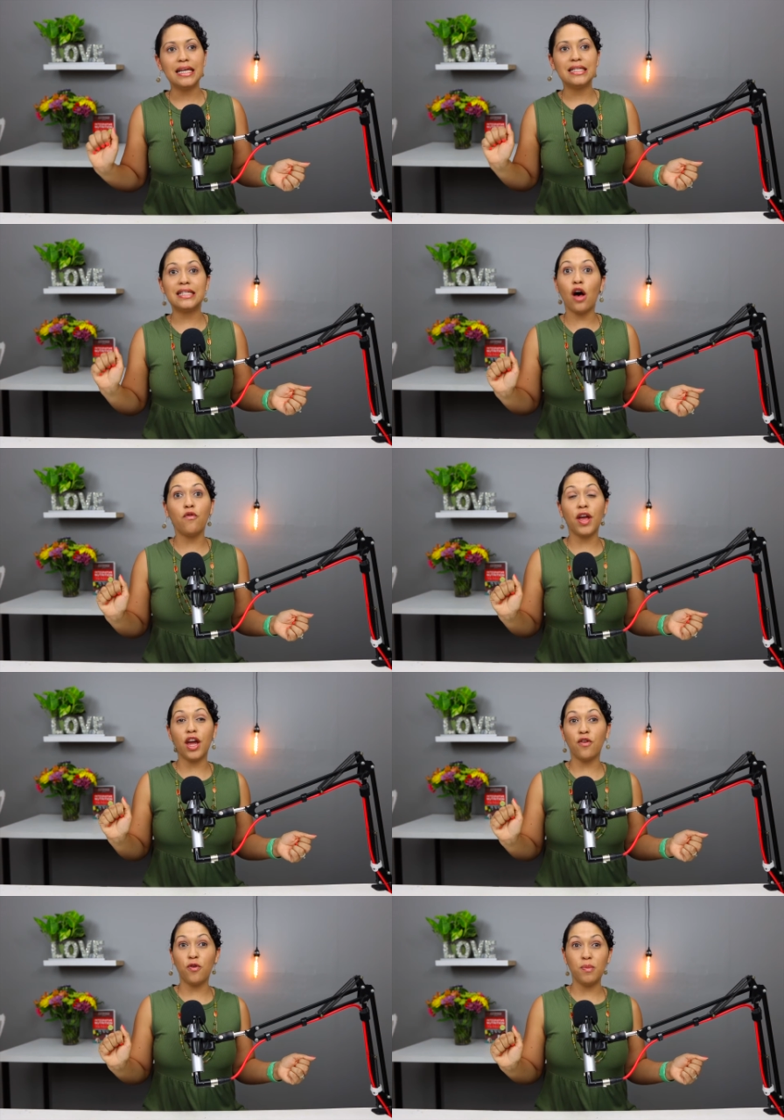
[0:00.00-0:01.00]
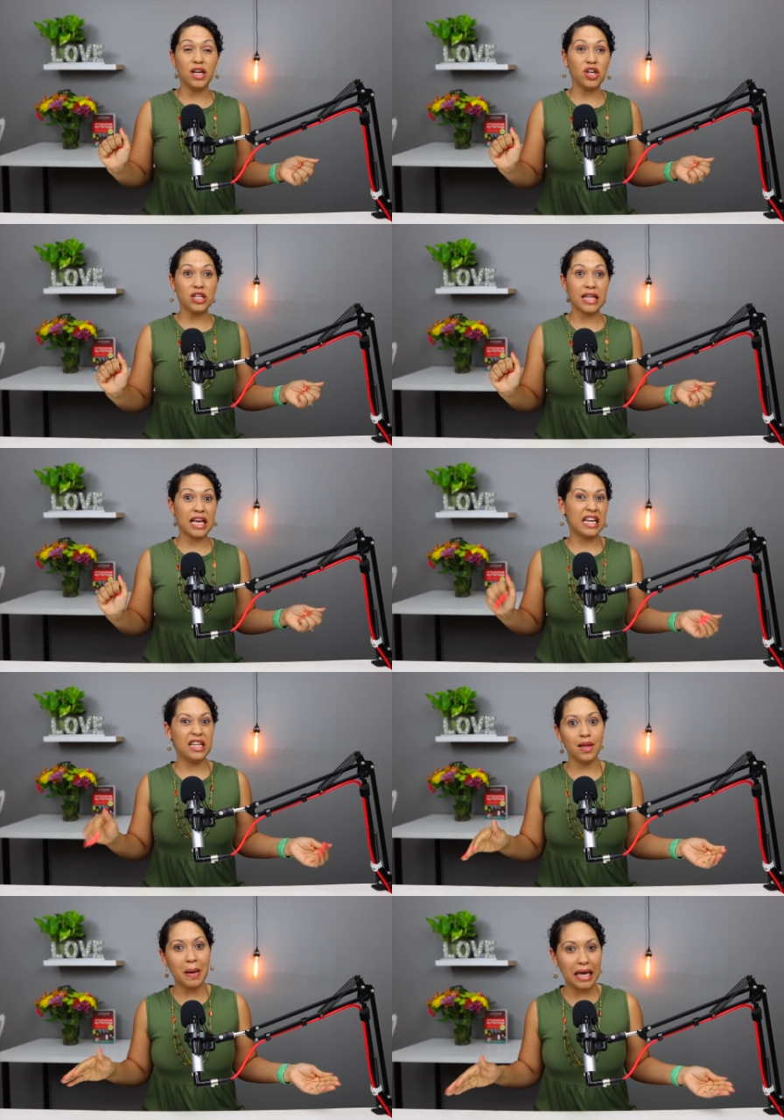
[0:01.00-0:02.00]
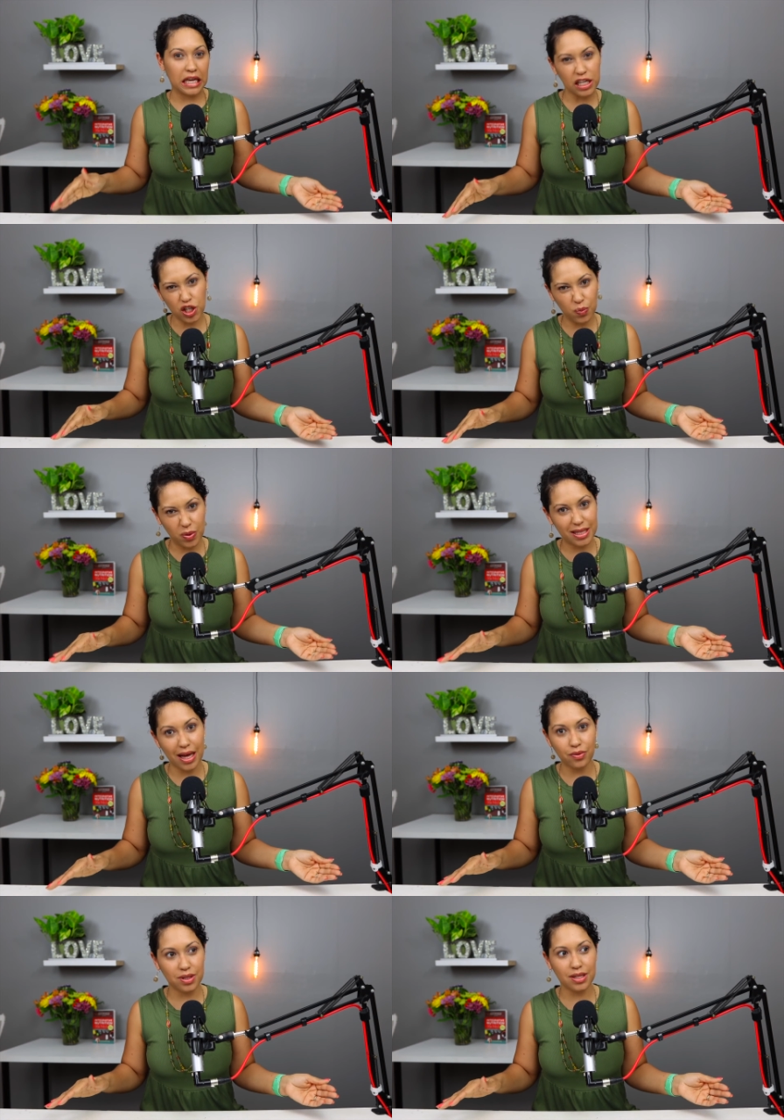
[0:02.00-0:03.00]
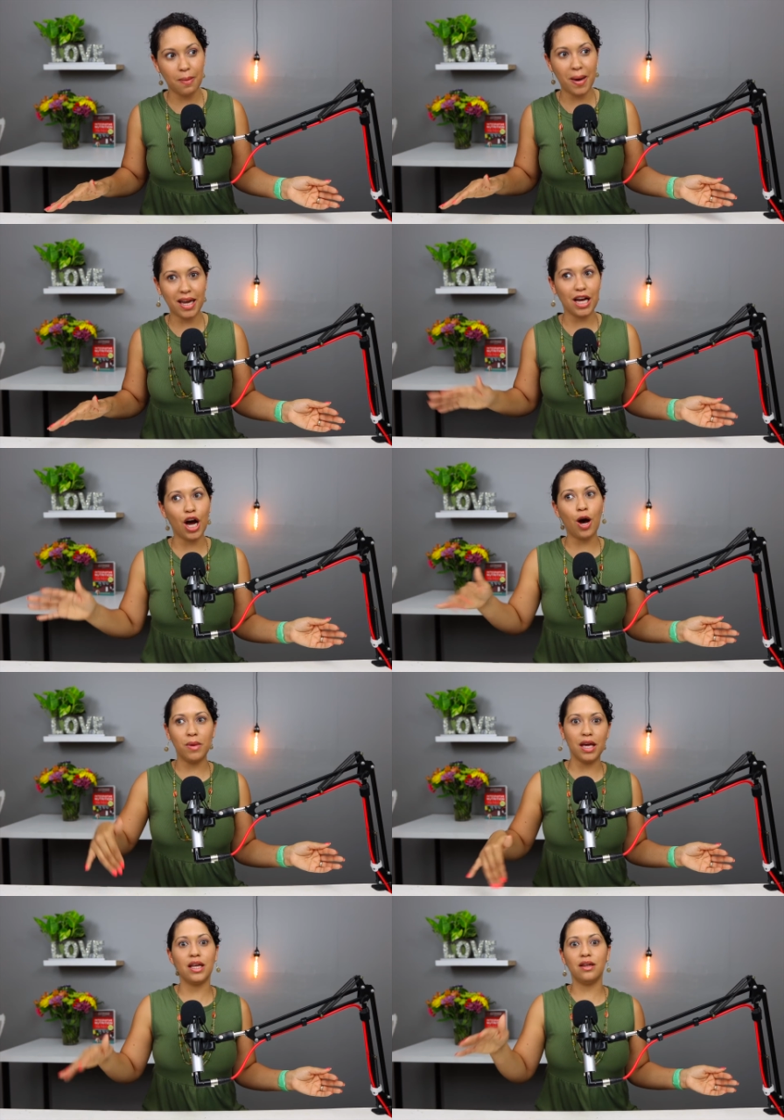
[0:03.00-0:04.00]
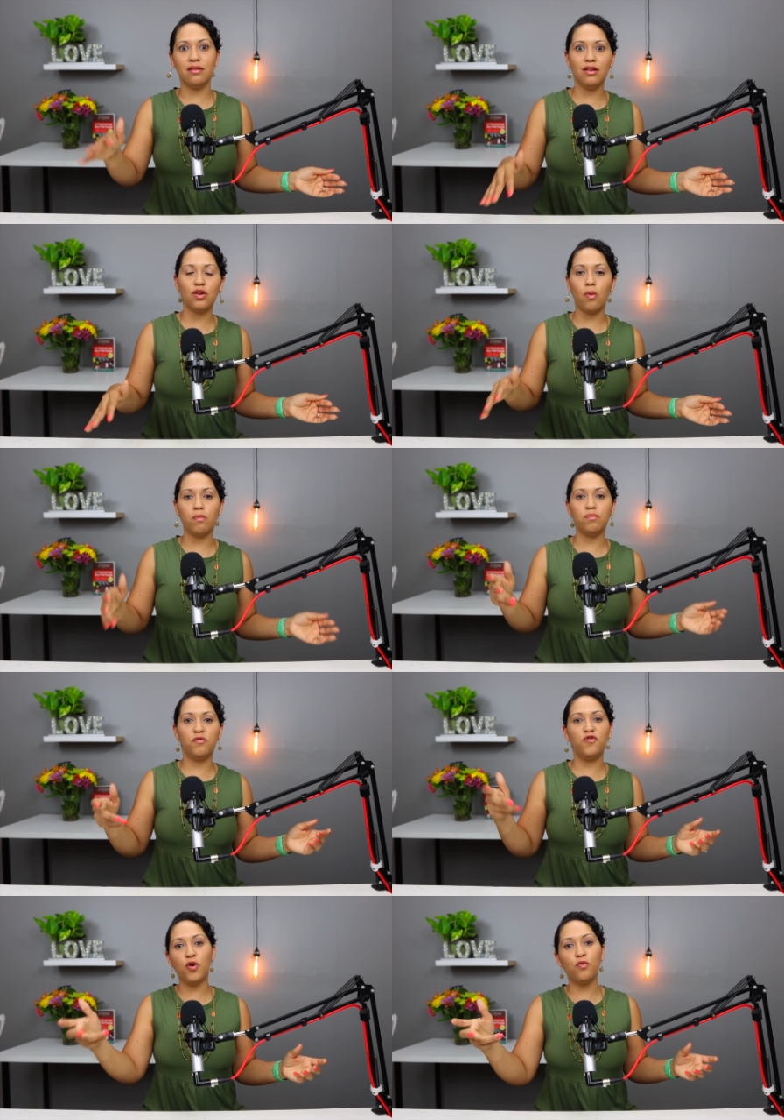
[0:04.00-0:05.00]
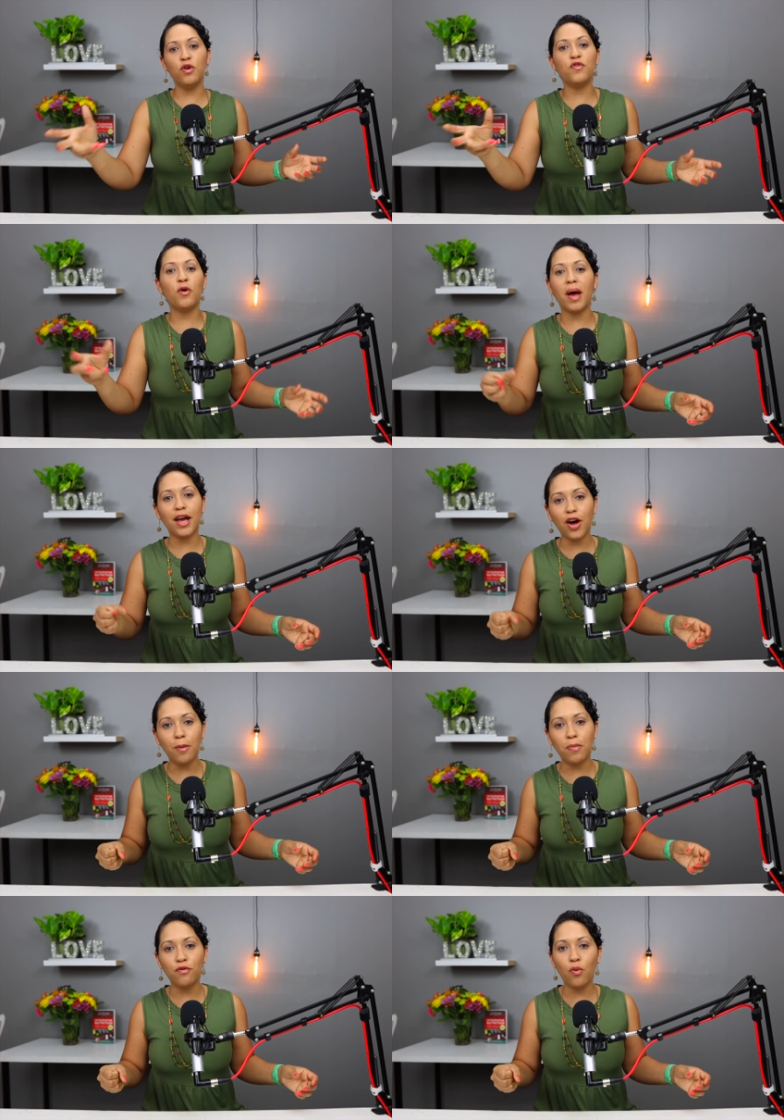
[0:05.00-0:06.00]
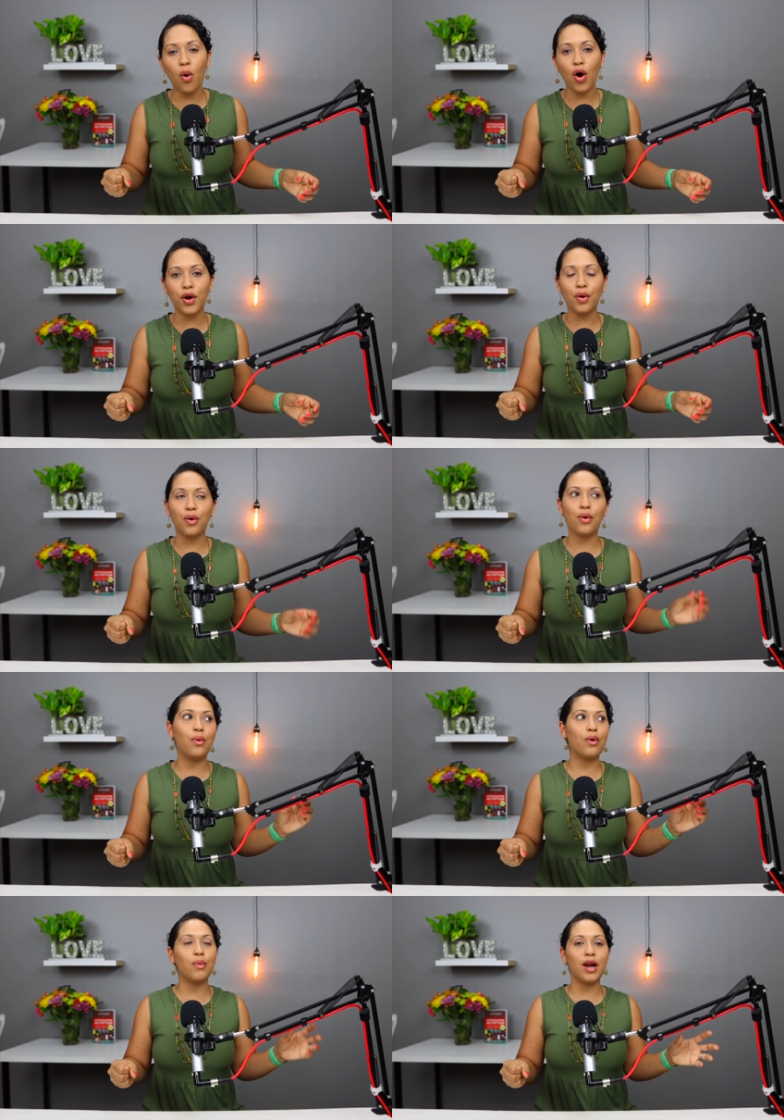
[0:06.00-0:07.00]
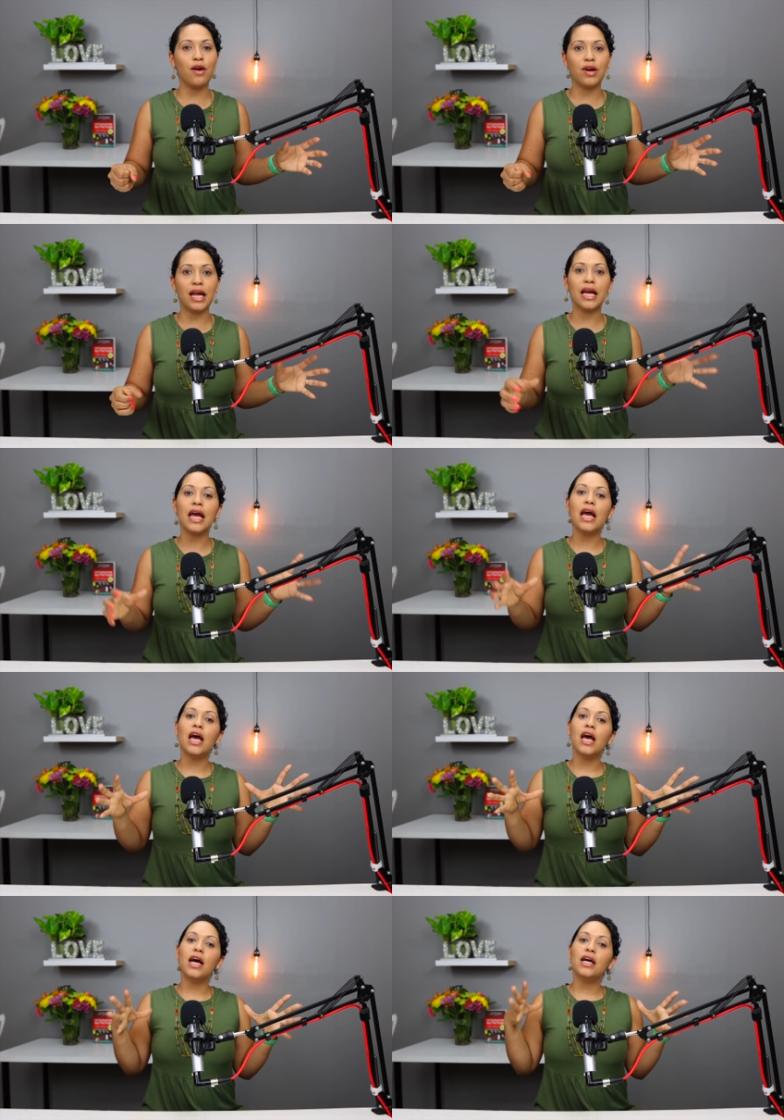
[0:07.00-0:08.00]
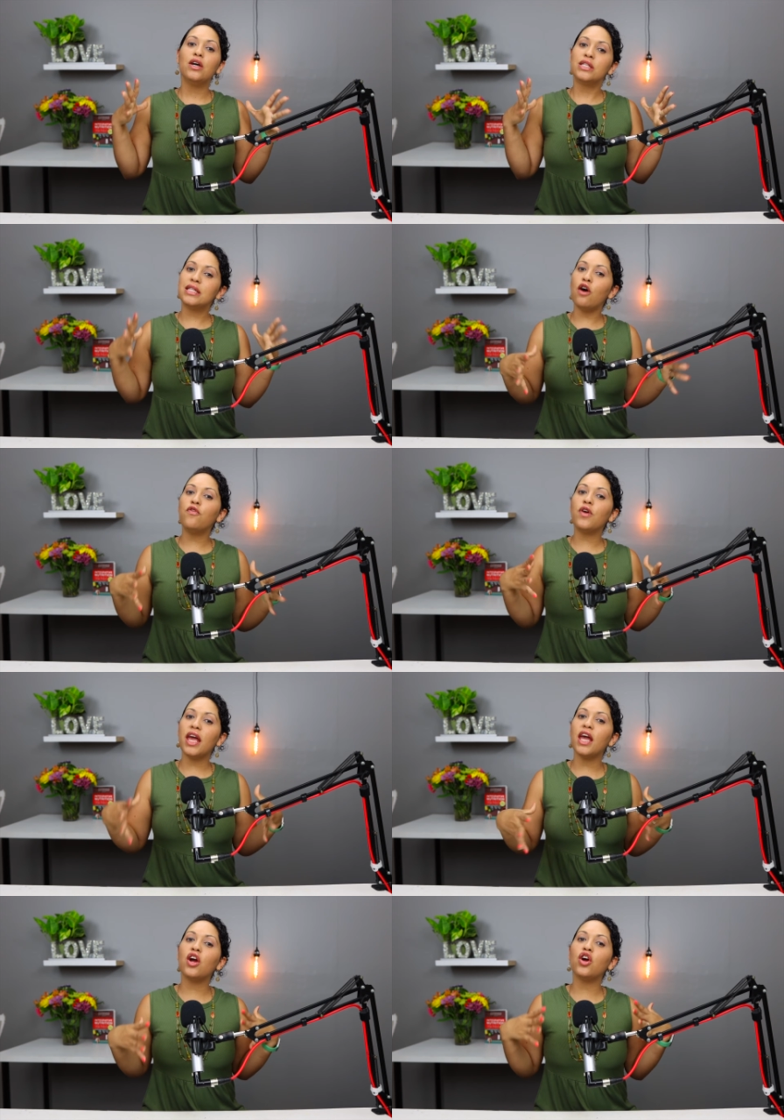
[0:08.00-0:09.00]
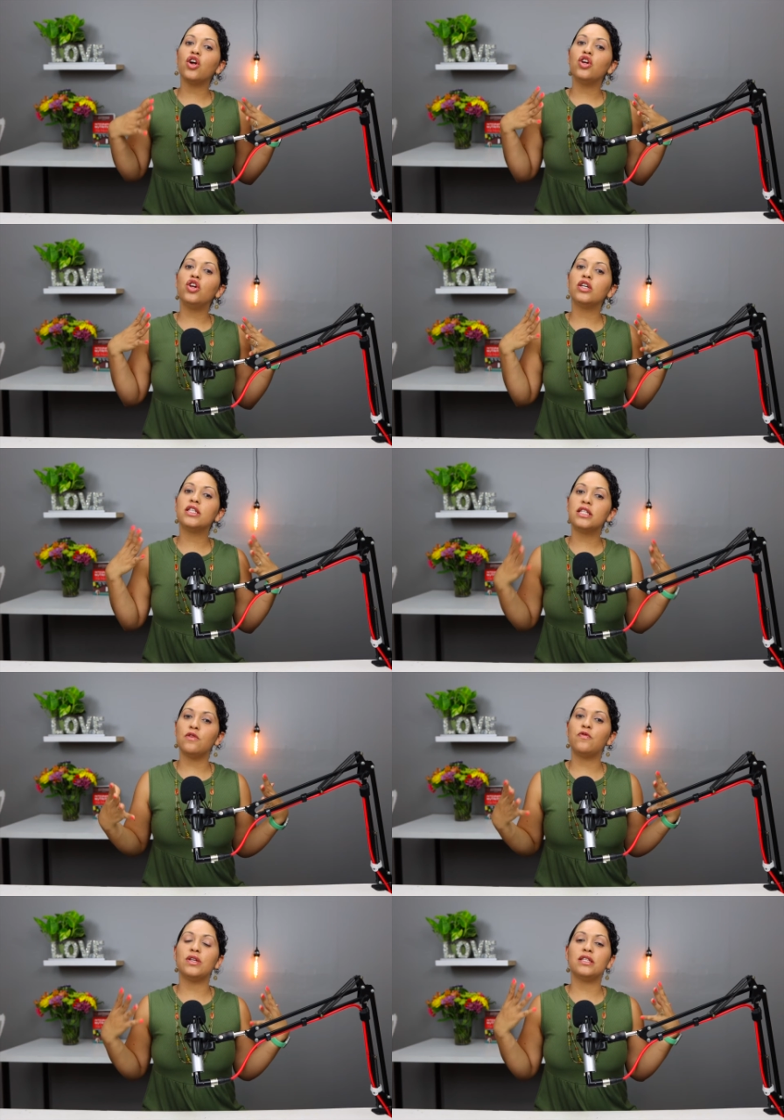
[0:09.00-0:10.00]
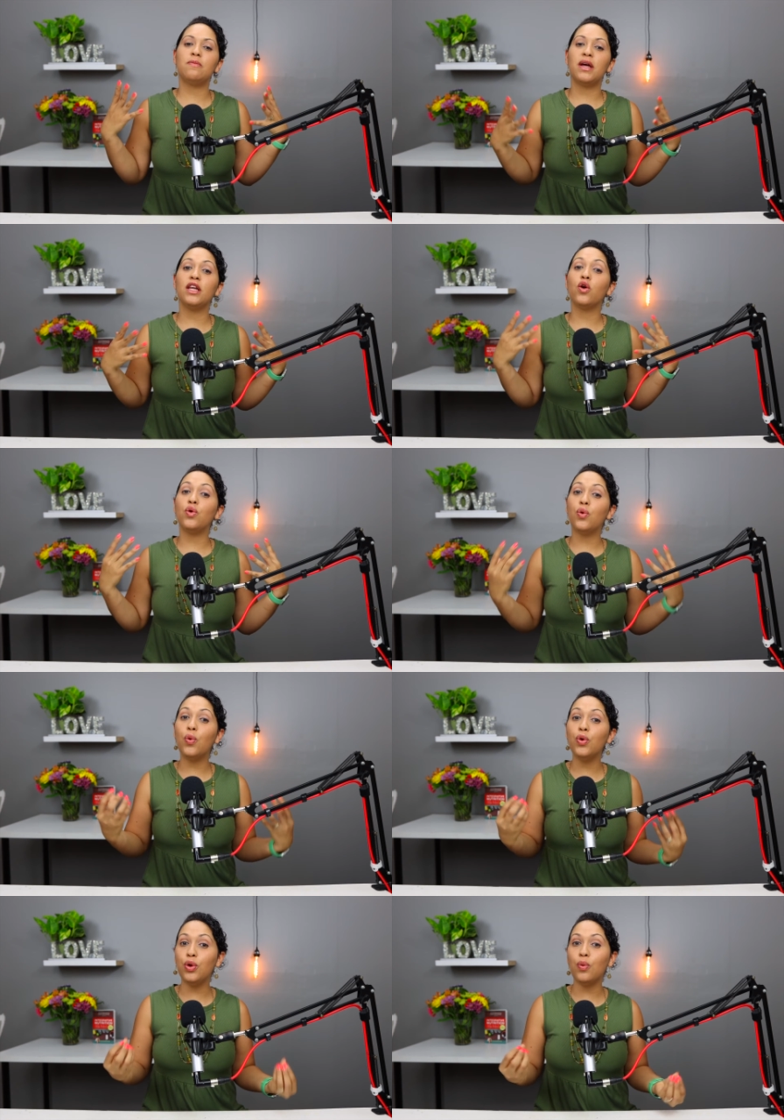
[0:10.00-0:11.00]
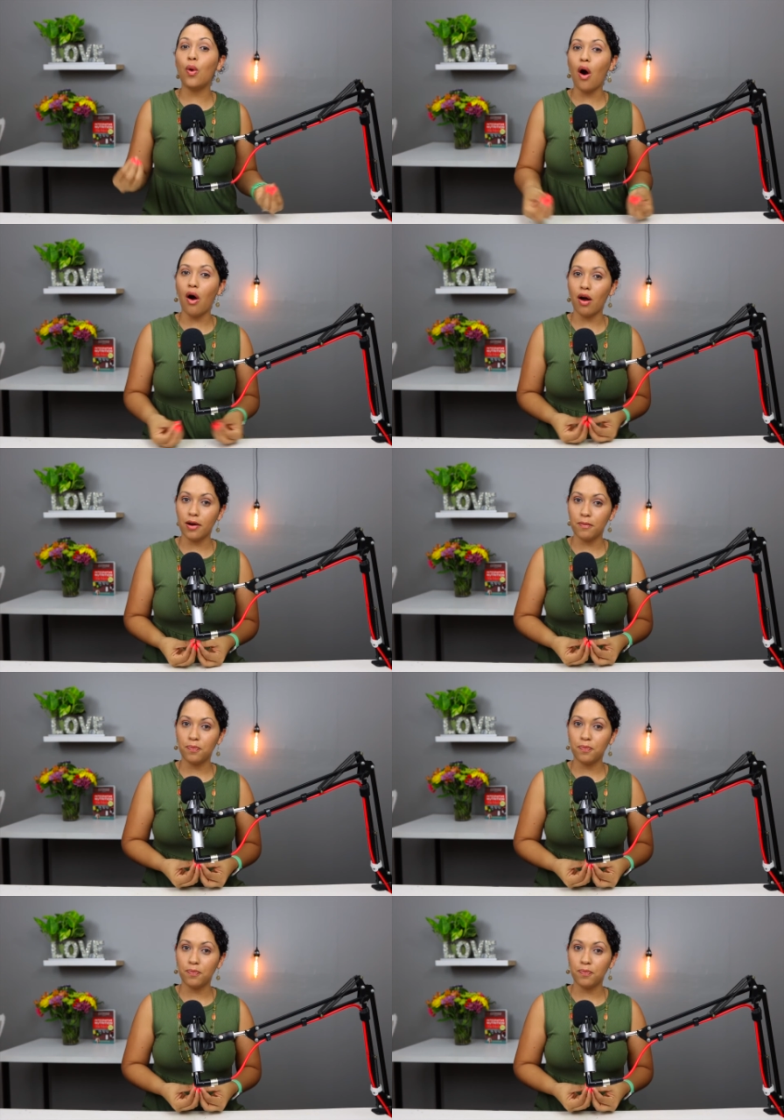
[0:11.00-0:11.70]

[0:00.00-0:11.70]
Self care for me looks like cleaning my kitchen without somebody coming and, you know, fill, refill my cup of water or whatever. Like, self care looks different depending on who you are.